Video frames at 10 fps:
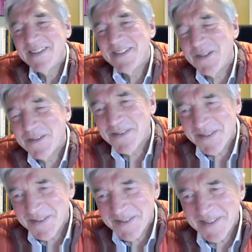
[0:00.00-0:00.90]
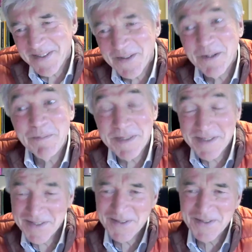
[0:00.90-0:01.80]
talk with you and your
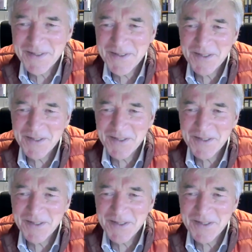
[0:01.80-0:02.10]
openness also to